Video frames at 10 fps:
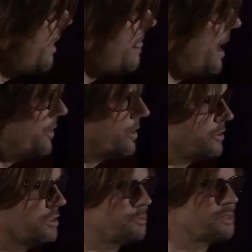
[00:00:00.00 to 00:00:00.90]
and the
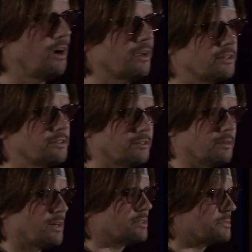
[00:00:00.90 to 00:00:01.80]
girls were talking
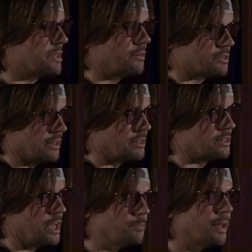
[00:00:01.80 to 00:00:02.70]
amongst themselves in the
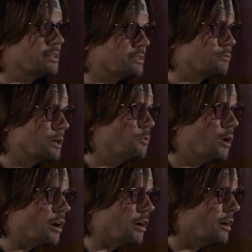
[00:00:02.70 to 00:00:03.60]
same place that we
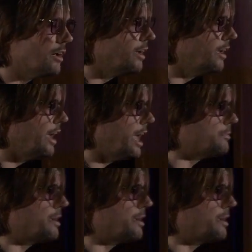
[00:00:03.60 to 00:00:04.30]
were, and my